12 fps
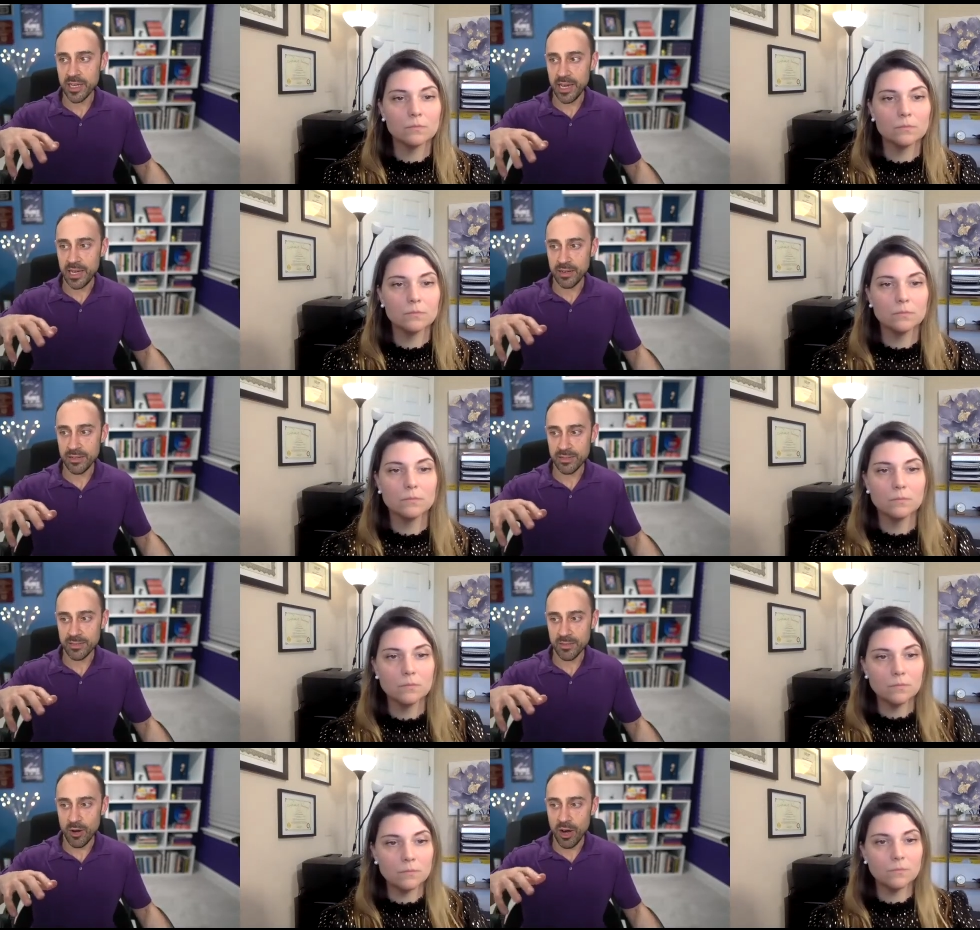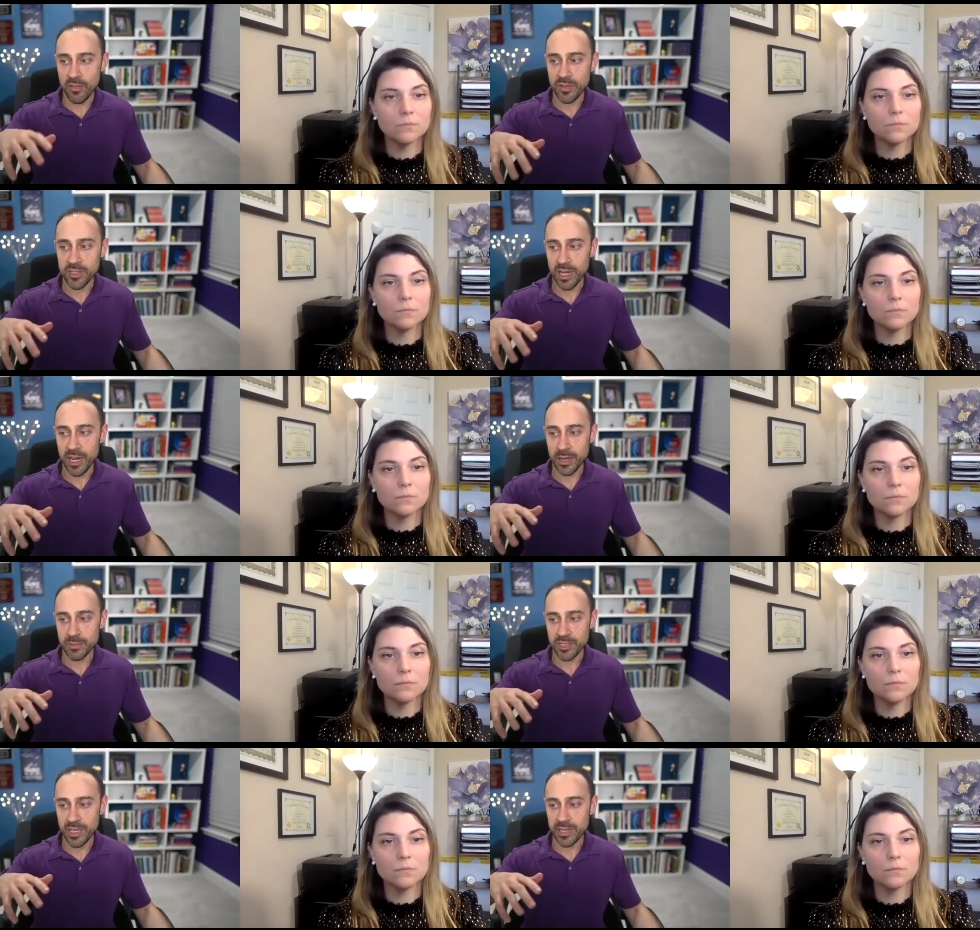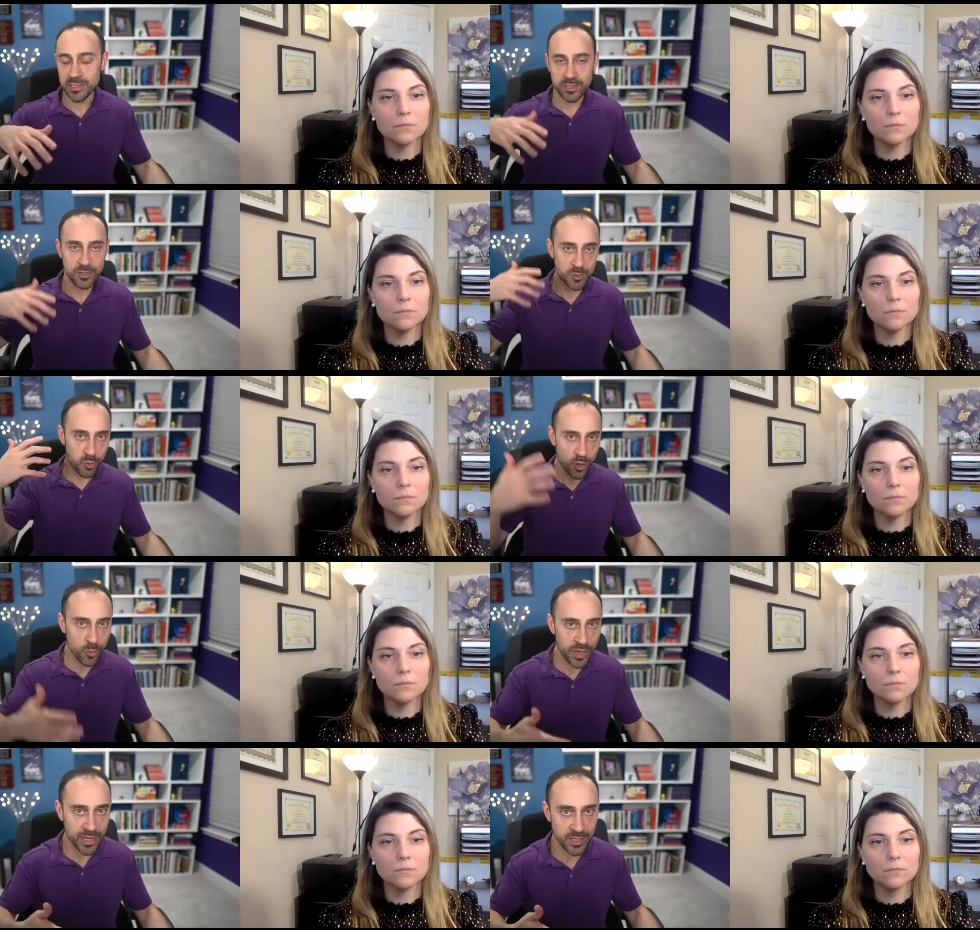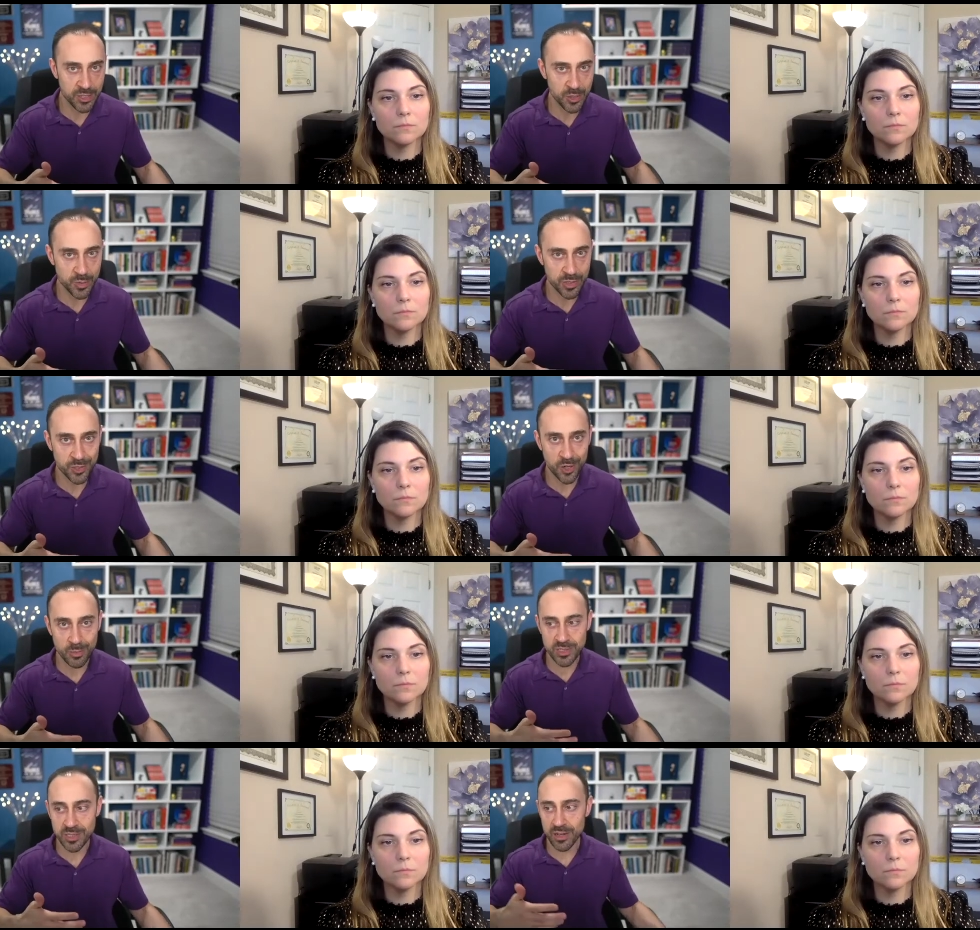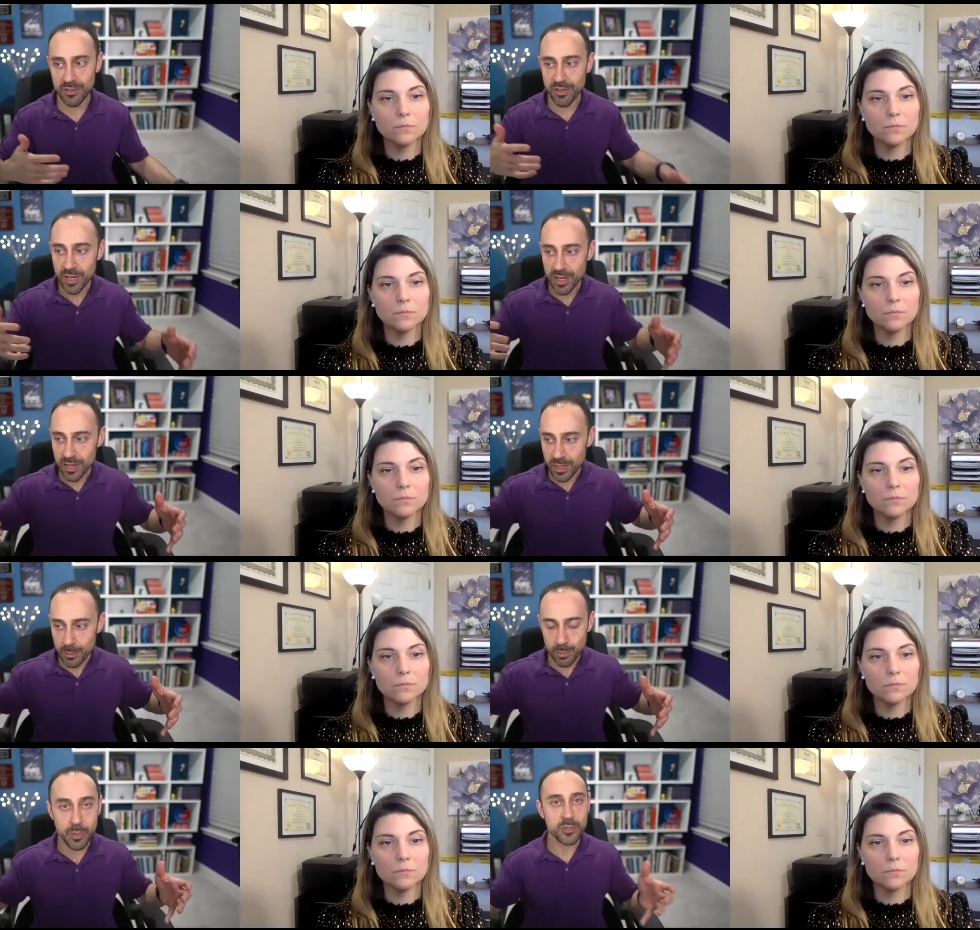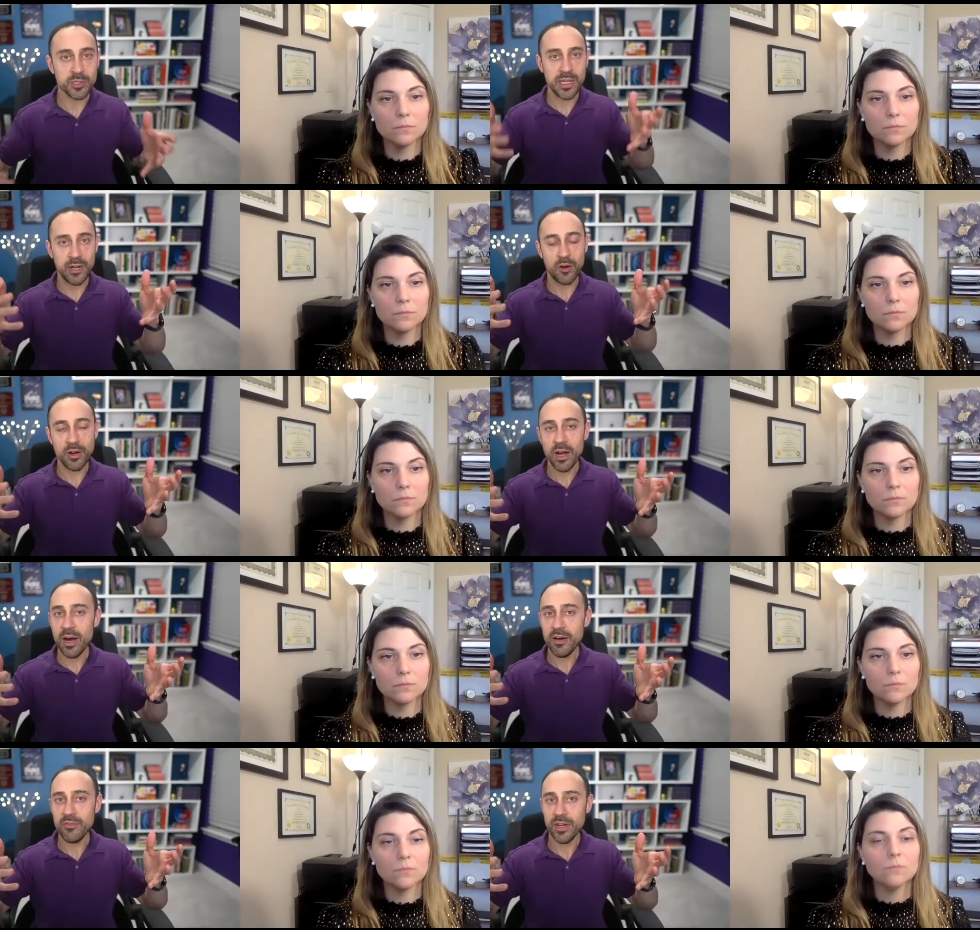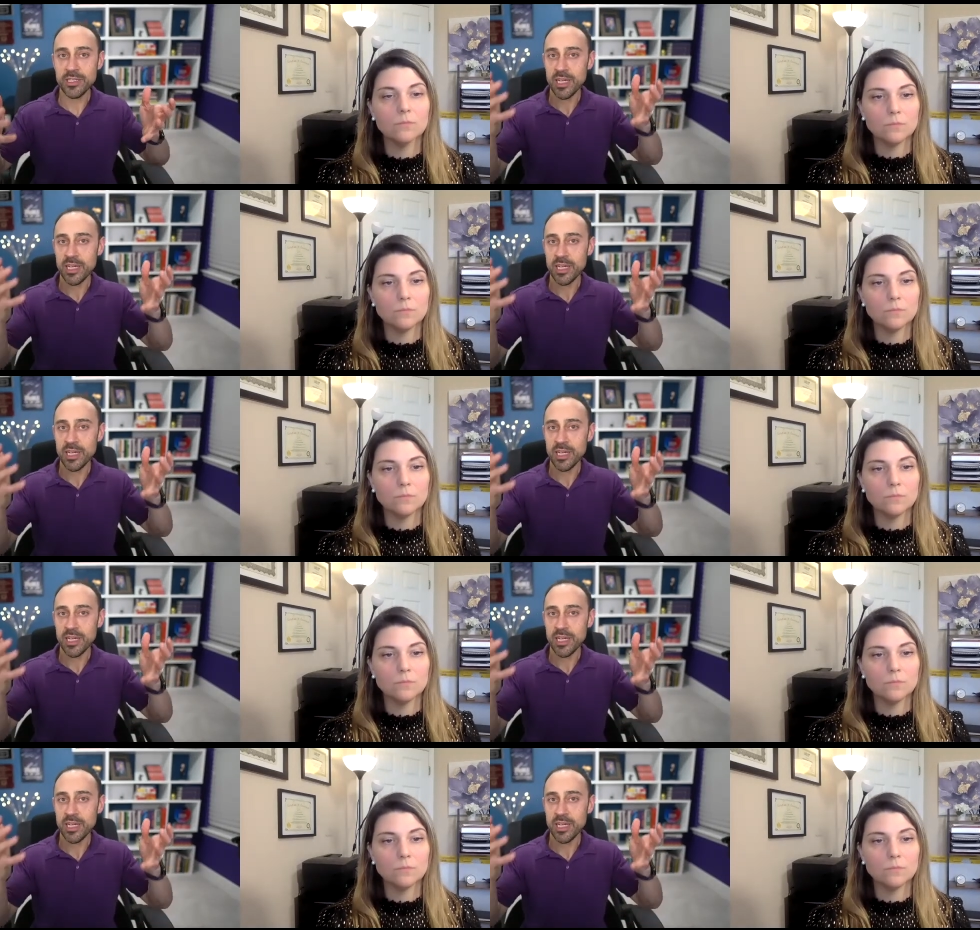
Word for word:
Speaker 1: and oftentimes yes there's work we can do in terms of boosting our confidence.